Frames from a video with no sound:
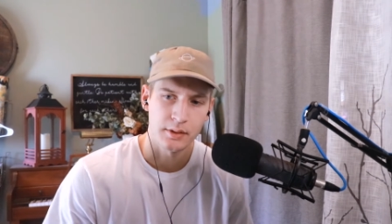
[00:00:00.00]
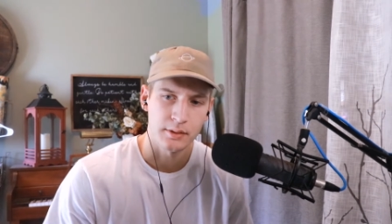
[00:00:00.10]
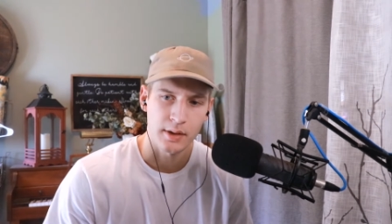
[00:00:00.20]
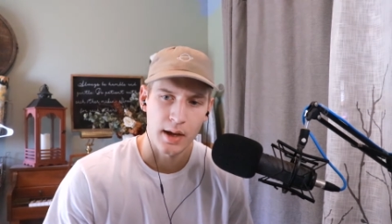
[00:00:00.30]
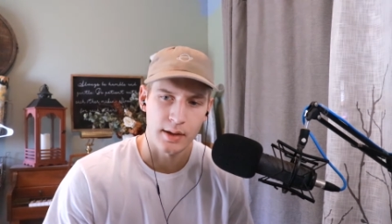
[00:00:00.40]

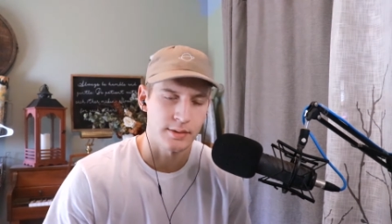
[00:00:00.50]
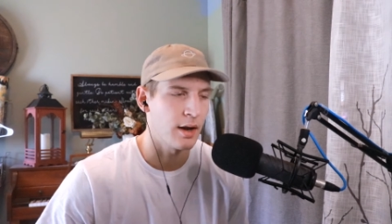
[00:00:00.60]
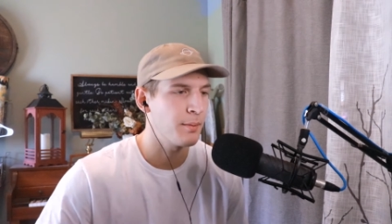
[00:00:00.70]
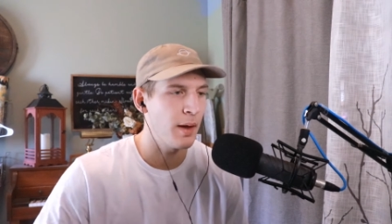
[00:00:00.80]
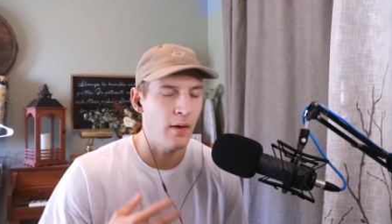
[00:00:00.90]
Okay. It's not
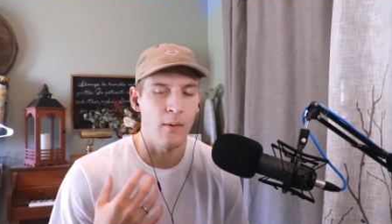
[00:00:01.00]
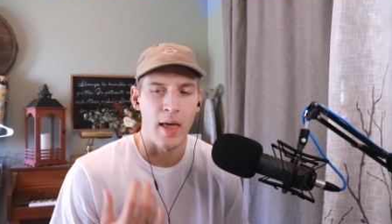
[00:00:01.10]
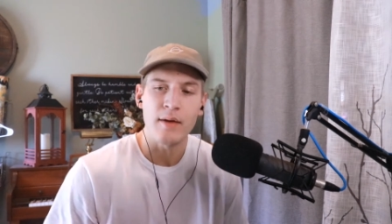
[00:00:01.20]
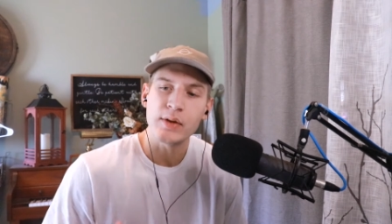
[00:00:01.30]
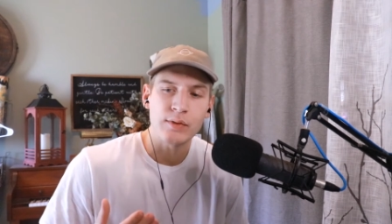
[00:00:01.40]
about how
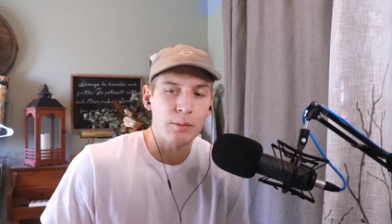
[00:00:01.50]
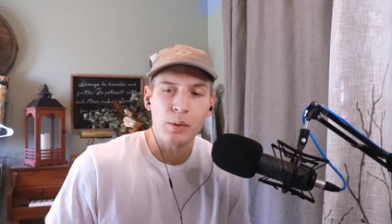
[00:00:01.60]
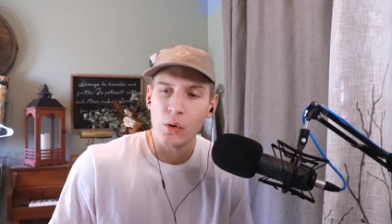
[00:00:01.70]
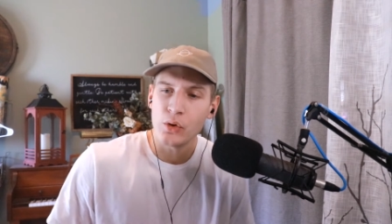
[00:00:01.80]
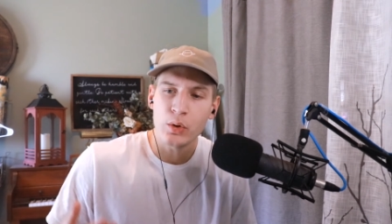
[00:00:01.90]
heavy of a
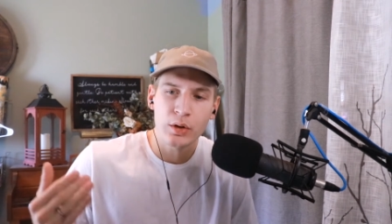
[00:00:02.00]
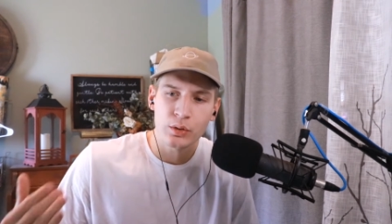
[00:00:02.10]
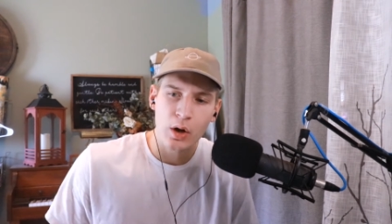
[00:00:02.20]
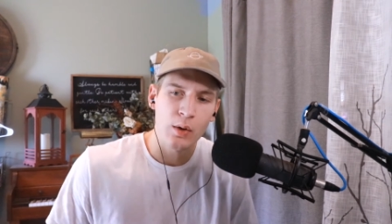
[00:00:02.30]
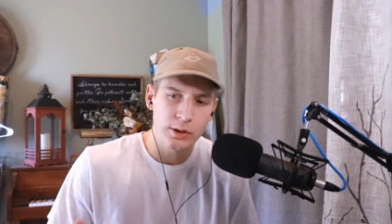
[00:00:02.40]
ball you can
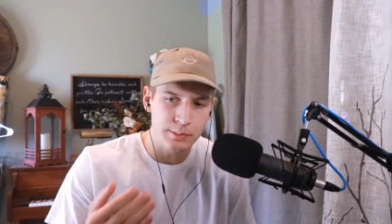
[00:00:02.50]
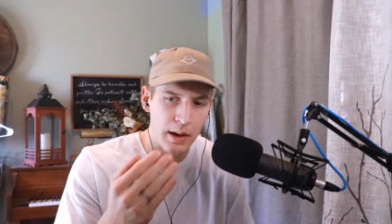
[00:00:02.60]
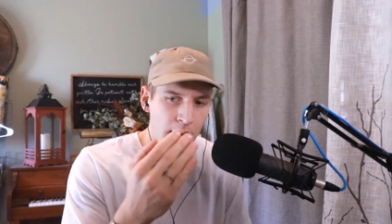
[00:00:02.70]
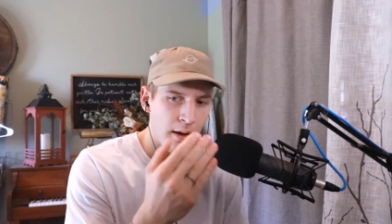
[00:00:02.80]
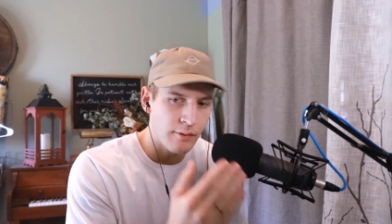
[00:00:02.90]
throw, it's
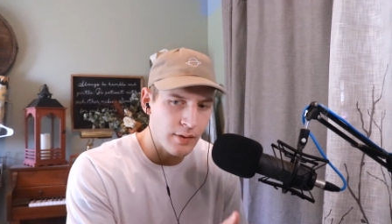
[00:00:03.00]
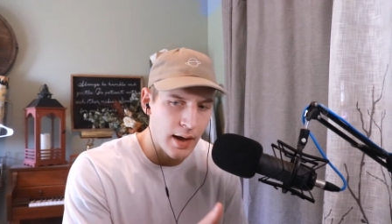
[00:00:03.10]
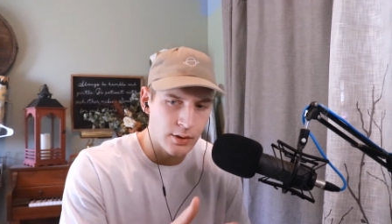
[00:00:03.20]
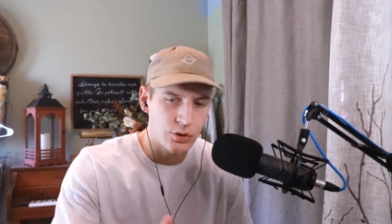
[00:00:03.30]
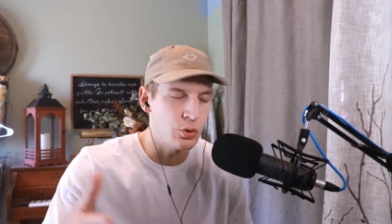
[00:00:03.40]
about how
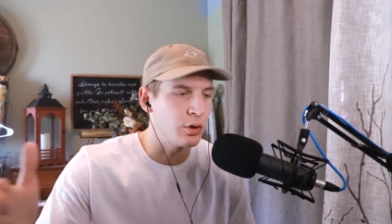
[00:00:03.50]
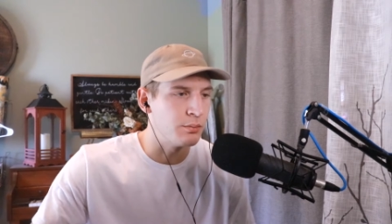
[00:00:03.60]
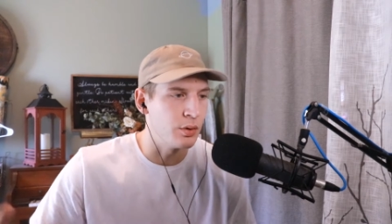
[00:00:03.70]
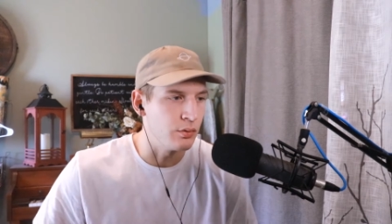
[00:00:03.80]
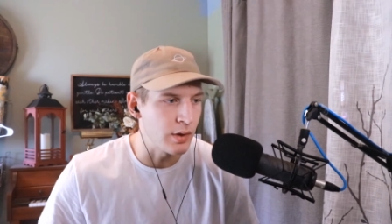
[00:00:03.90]
fast you can
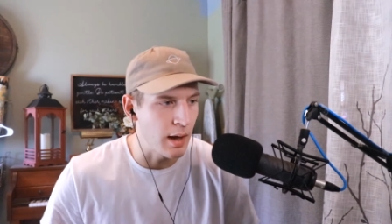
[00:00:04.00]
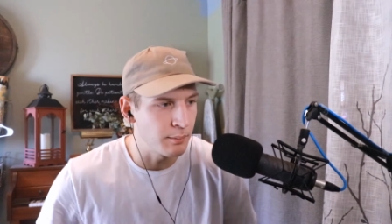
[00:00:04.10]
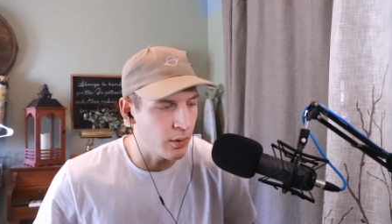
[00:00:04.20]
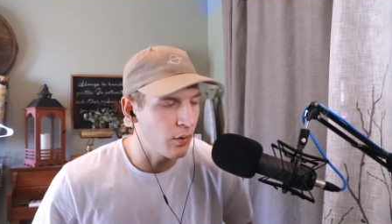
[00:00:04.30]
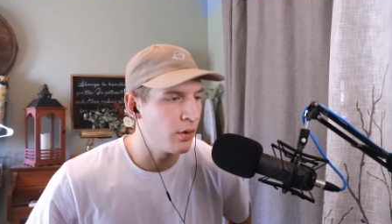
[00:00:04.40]
move that
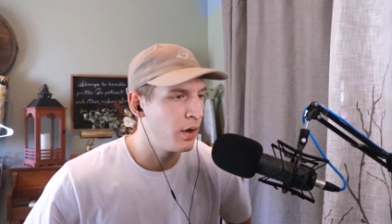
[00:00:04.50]
ball.